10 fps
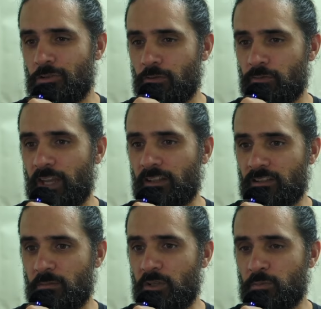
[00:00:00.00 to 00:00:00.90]
you React is
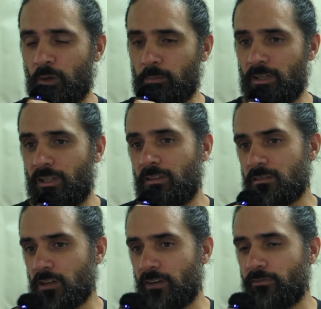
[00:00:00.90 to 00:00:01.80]
the most popular? It's
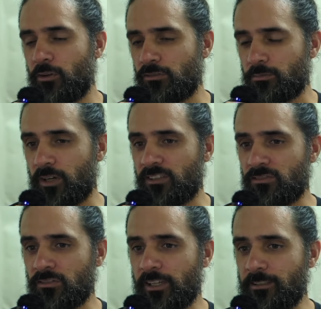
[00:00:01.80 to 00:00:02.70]
kind of no
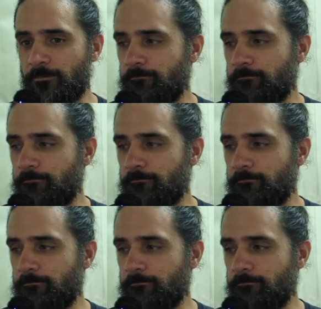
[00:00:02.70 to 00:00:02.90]
surprise, right?